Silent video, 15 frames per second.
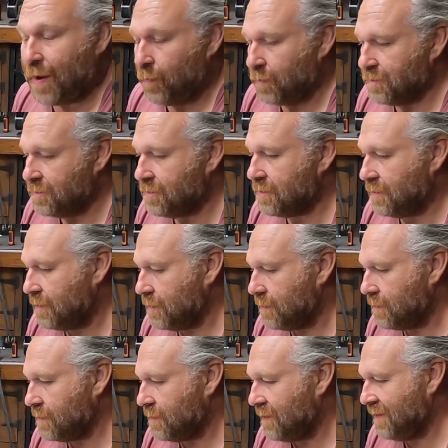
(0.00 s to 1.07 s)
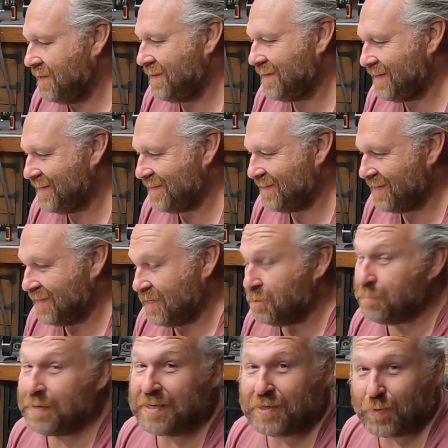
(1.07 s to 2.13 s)
hours.
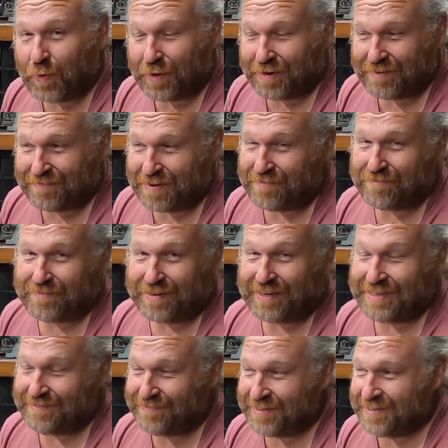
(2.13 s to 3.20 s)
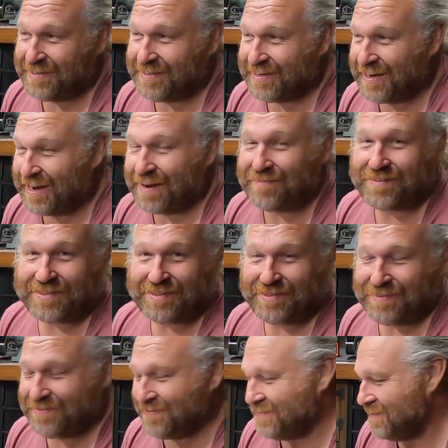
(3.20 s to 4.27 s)
It's been quite an eventful
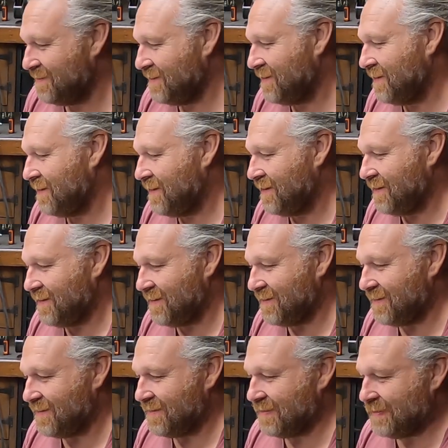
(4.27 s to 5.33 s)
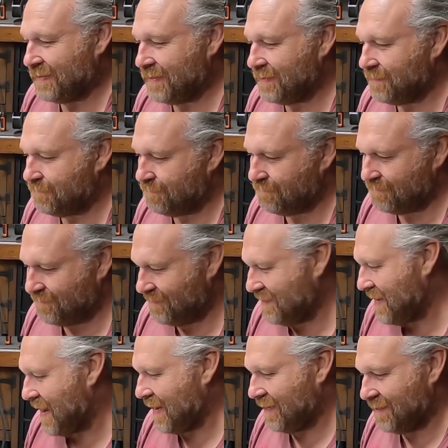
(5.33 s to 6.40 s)
afternoon. Yeah,
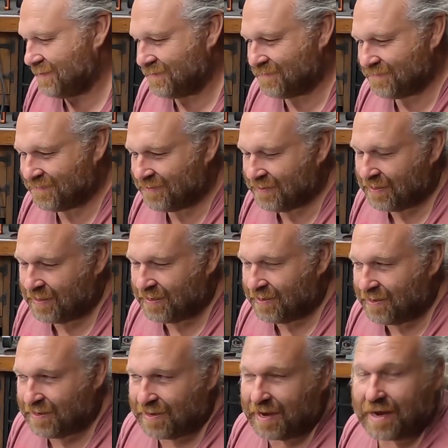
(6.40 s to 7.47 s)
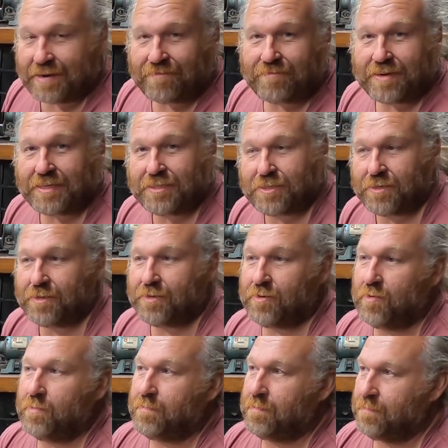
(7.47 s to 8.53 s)
I had a friend turn
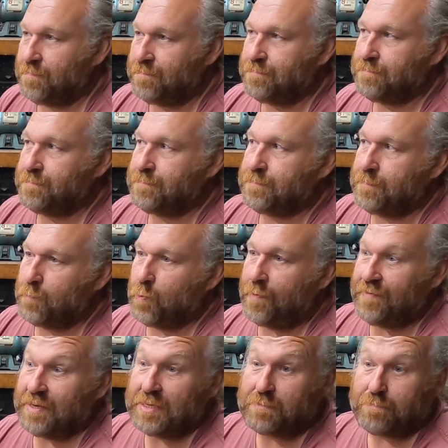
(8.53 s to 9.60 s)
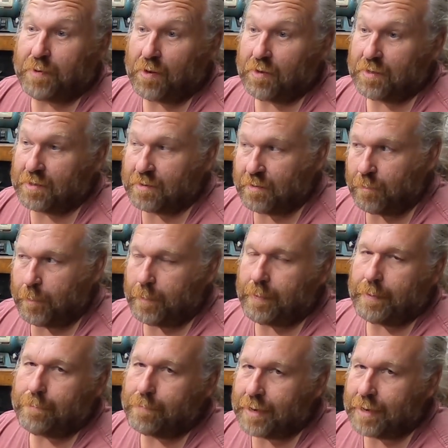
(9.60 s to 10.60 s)
up with his bike. We've been